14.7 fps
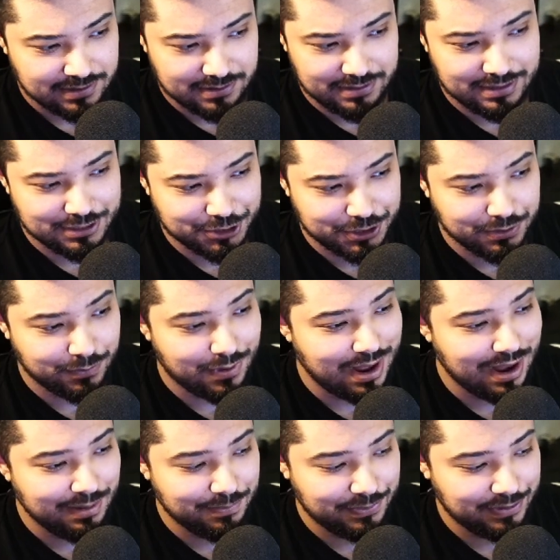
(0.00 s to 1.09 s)
Not sure
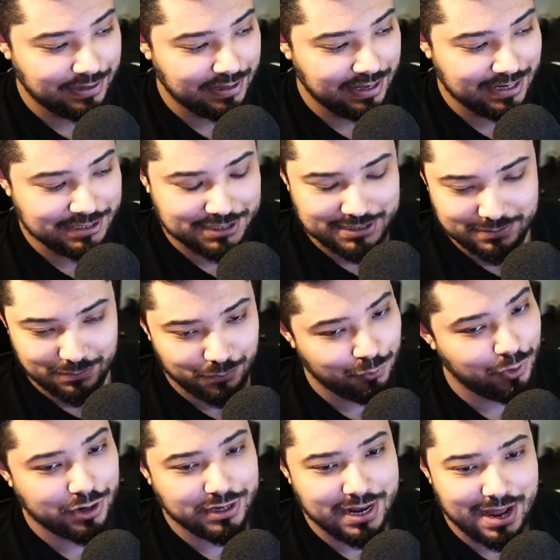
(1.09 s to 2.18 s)
why, but it just
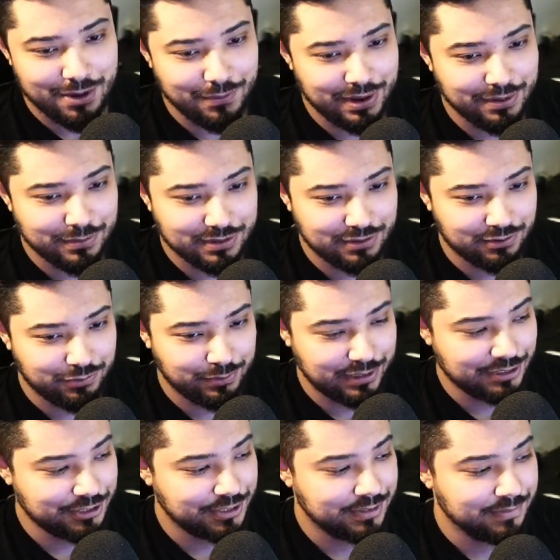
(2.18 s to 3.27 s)
worked that way with the switch.